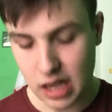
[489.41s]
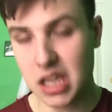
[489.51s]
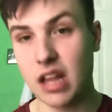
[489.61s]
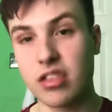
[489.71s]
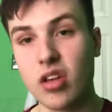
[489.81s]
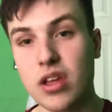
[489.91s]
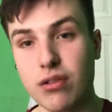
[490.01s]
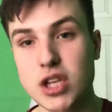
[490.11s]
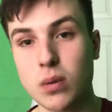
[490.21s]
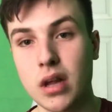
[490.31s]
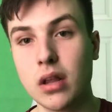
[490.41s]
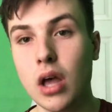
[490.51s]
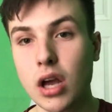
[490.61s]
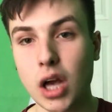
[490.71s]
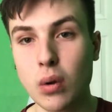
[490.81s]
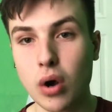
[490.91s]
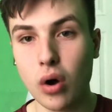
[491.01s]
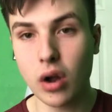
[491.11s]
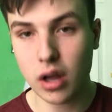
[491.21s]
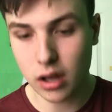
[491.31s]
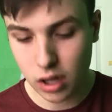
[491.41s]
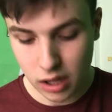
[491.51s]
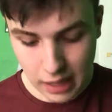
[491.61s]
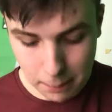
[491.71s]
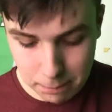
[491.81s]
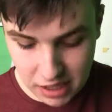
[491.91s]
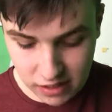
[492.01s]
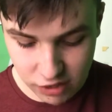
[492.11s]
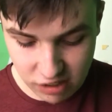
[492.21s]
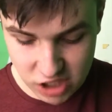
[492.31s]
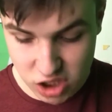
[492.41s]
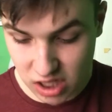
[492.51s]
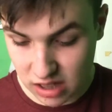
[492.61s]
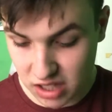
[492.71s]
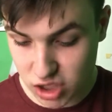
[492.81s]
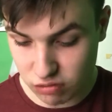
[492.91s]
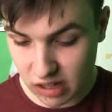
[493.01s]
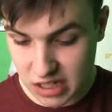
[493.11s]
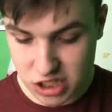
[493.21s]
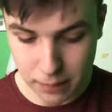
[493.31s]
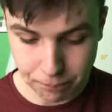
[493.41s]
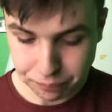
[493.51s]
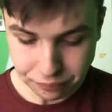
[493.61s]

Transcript: And you get 33 to 1. Go Conquer and bigger the rest in this race.